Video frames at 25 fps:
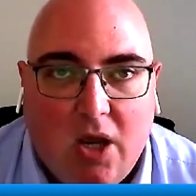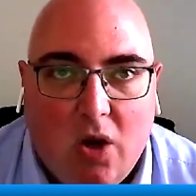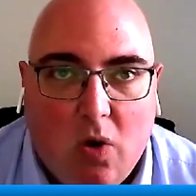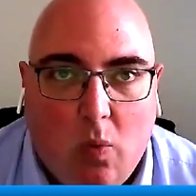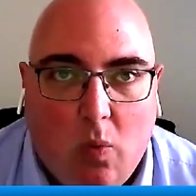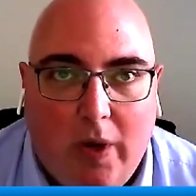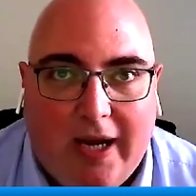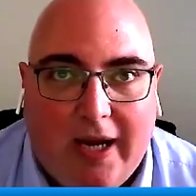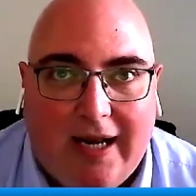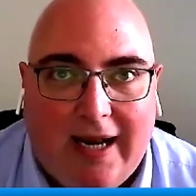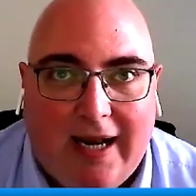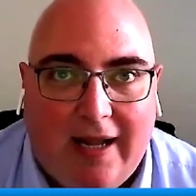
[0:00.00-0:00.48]

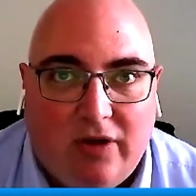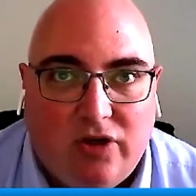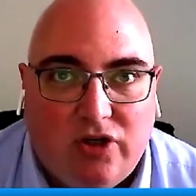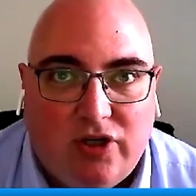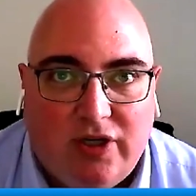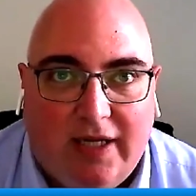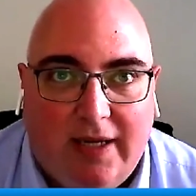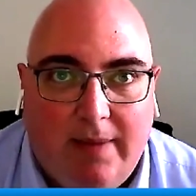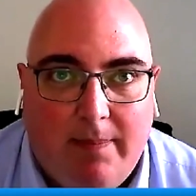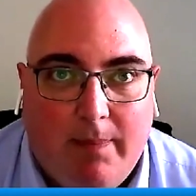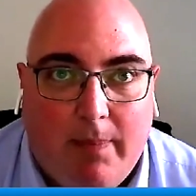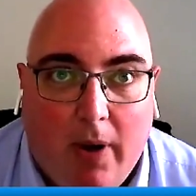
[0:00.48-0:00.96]
We can
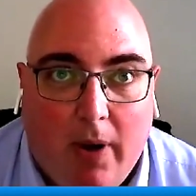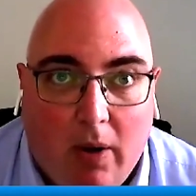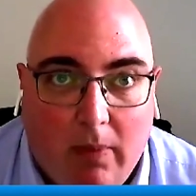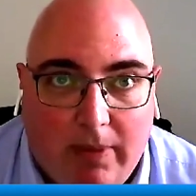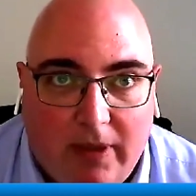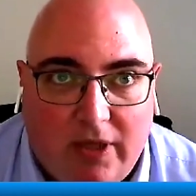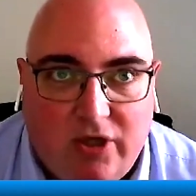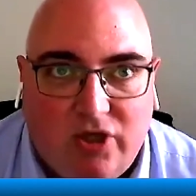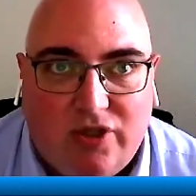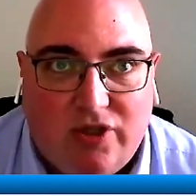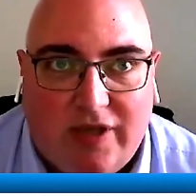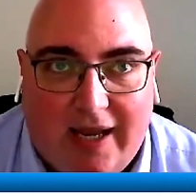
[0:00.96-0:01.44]
actually
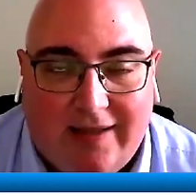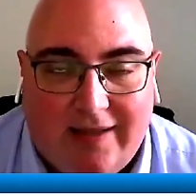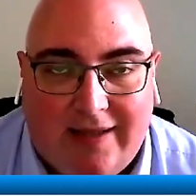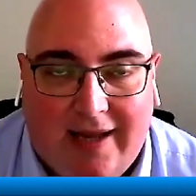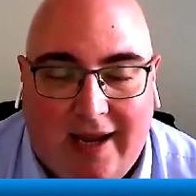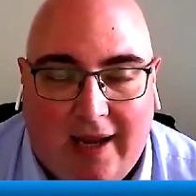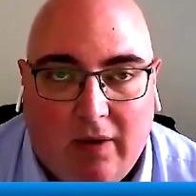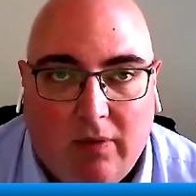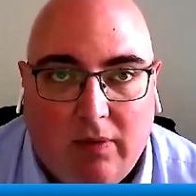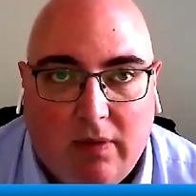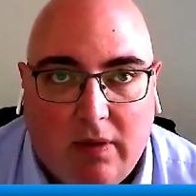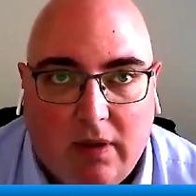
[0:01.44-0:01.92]
publish that
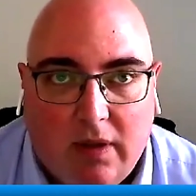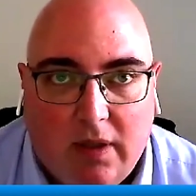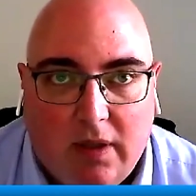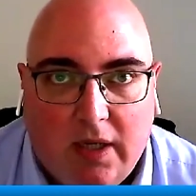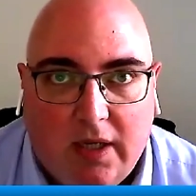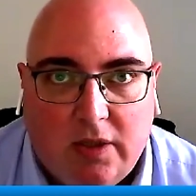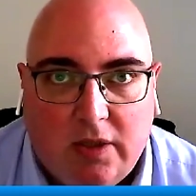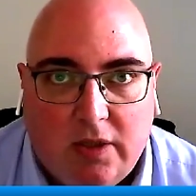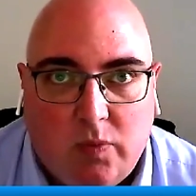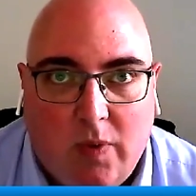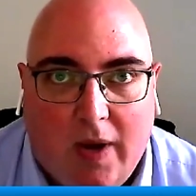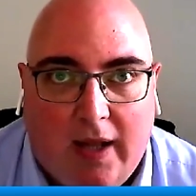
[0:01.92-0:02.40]
now
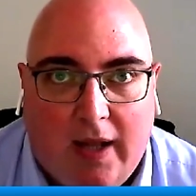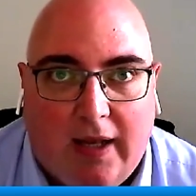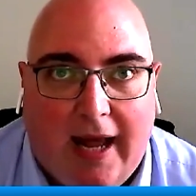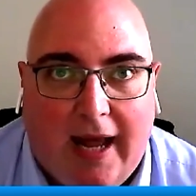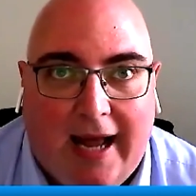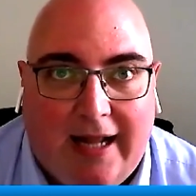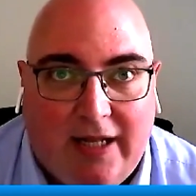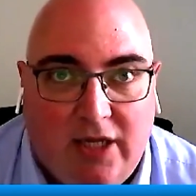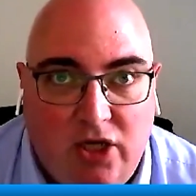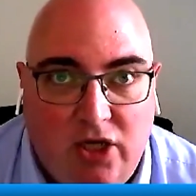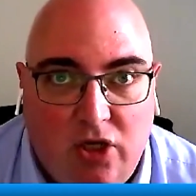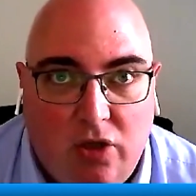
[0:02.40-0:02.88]
as well
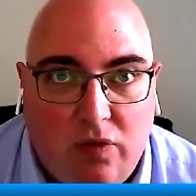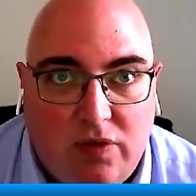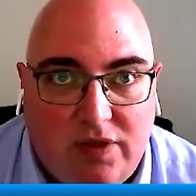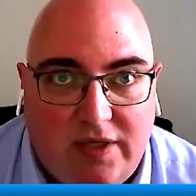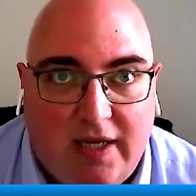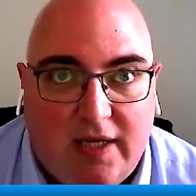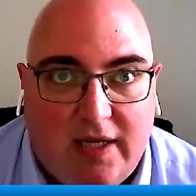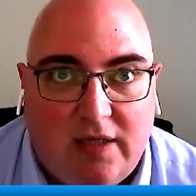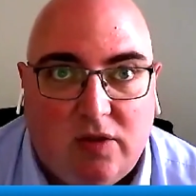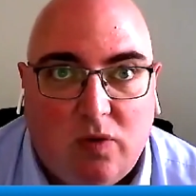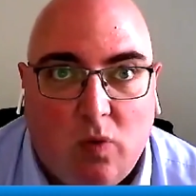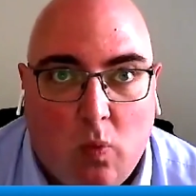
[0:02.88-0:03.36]
and use
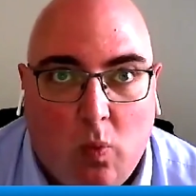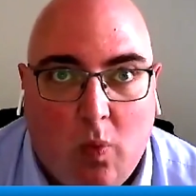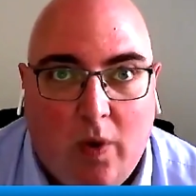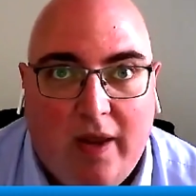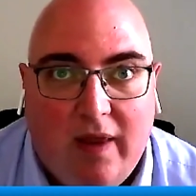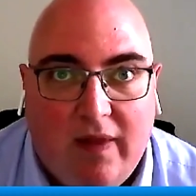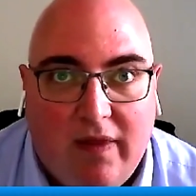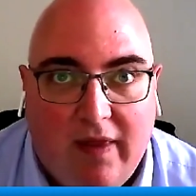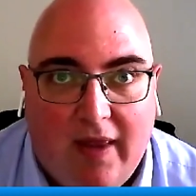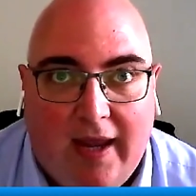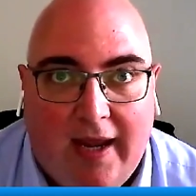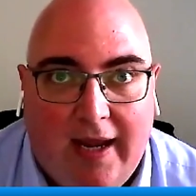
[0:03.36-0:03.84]
it
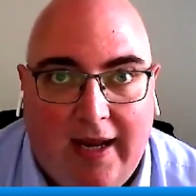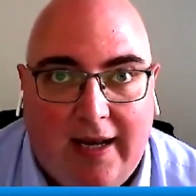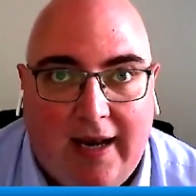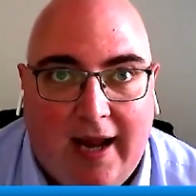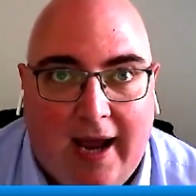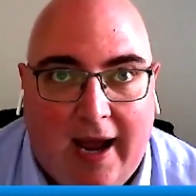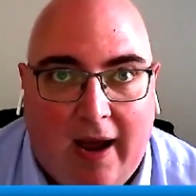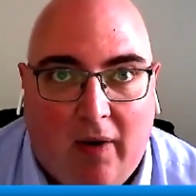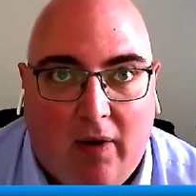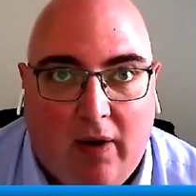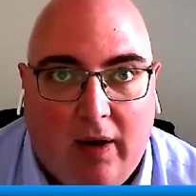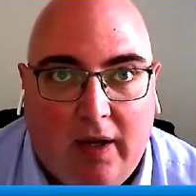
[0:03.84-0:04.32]
within
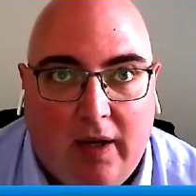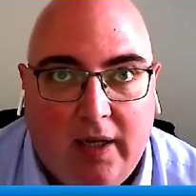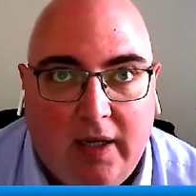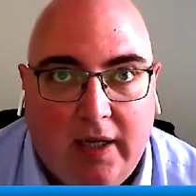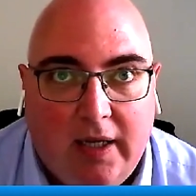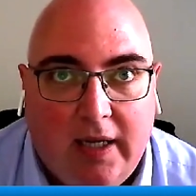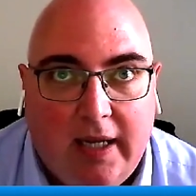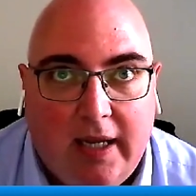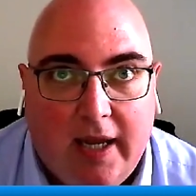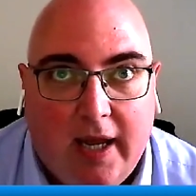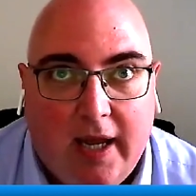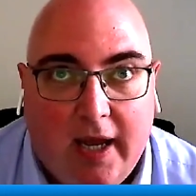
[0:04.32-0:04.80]
our
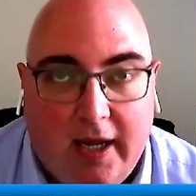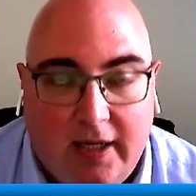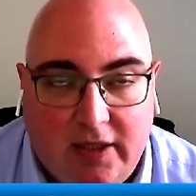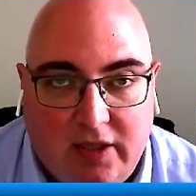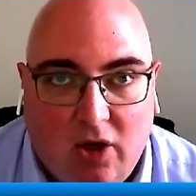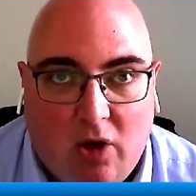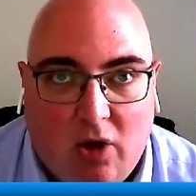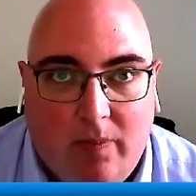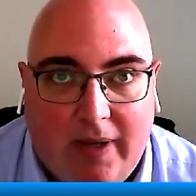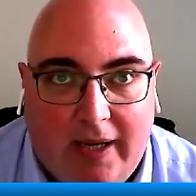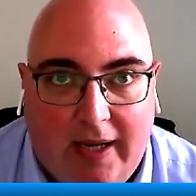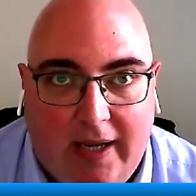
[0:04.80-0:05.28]

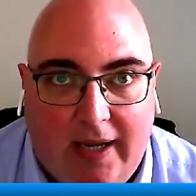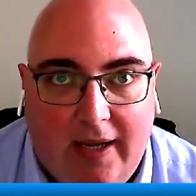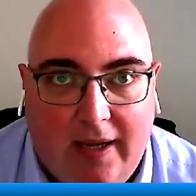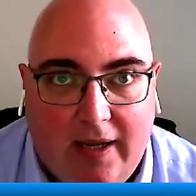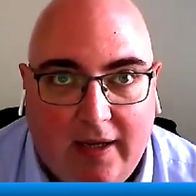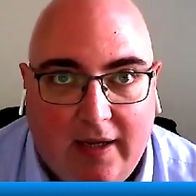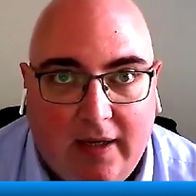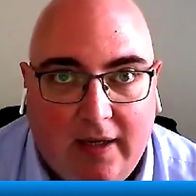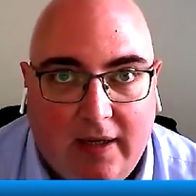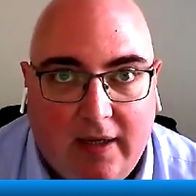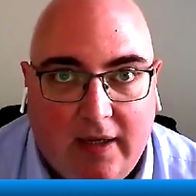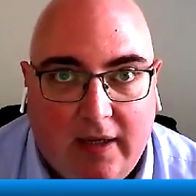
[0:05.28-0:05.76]
Adobe
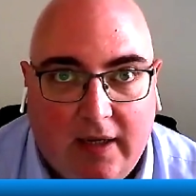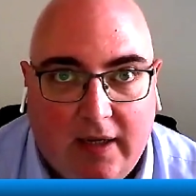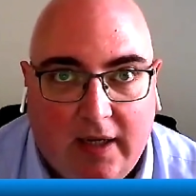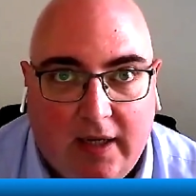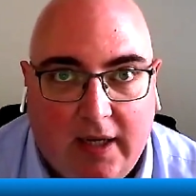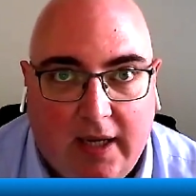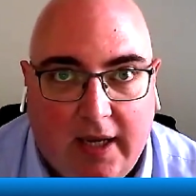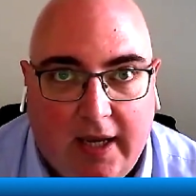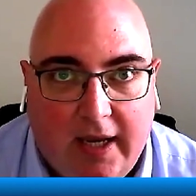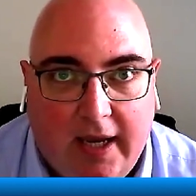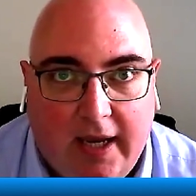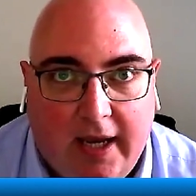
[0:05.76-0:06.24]

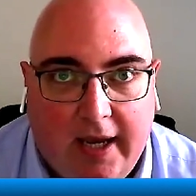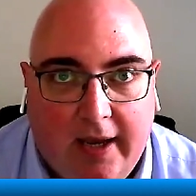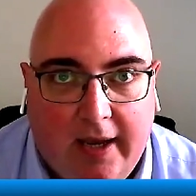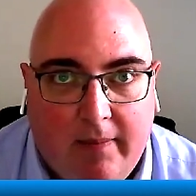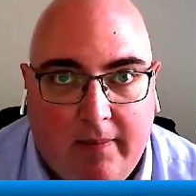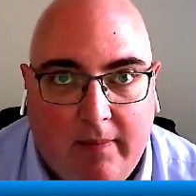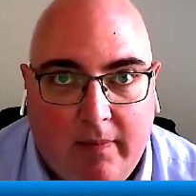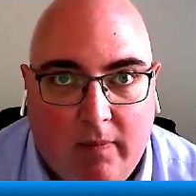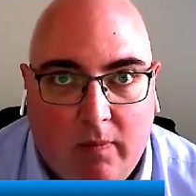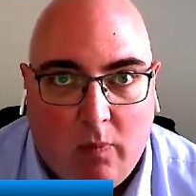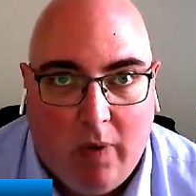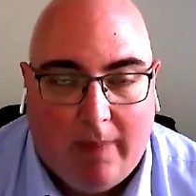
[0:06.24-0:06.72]

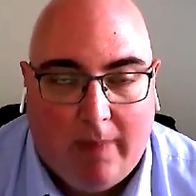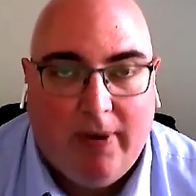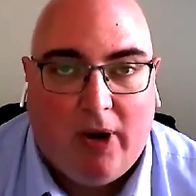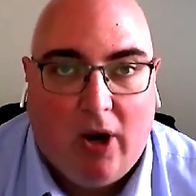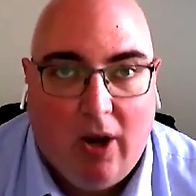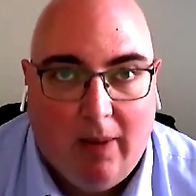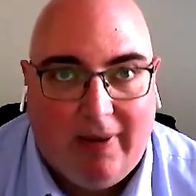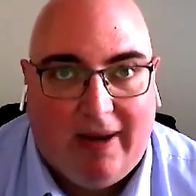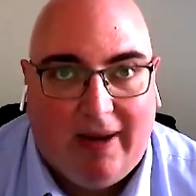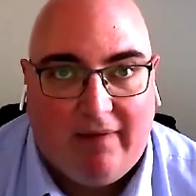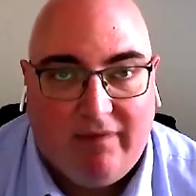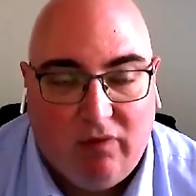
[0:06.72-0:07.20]

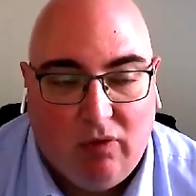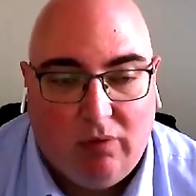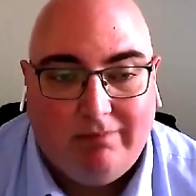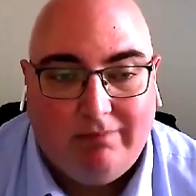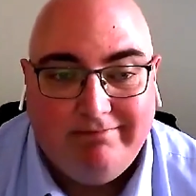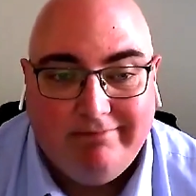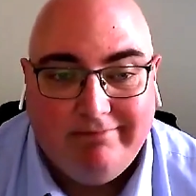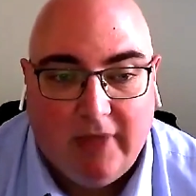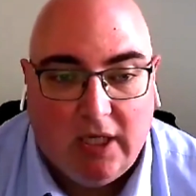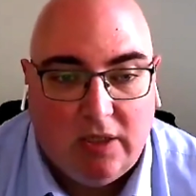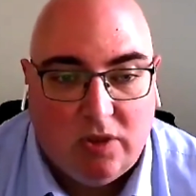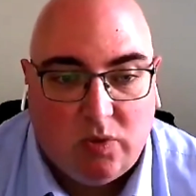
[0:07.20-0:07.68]
webinar platform
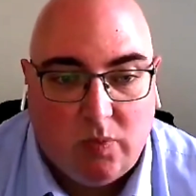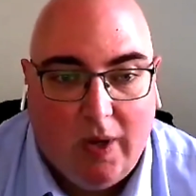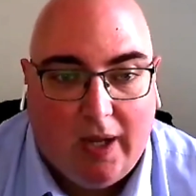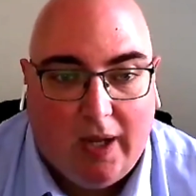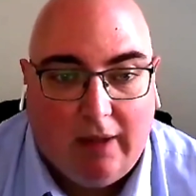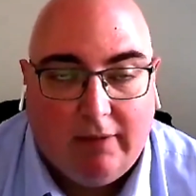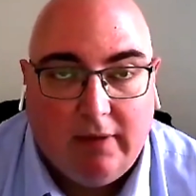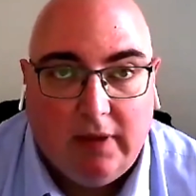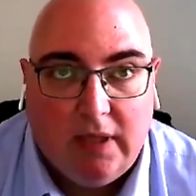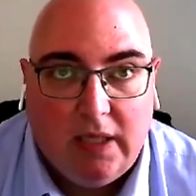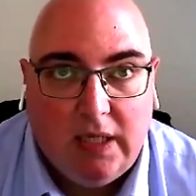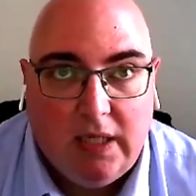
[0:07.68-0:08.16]
as
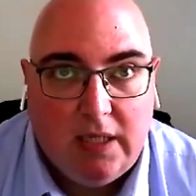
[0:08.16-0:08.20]
well.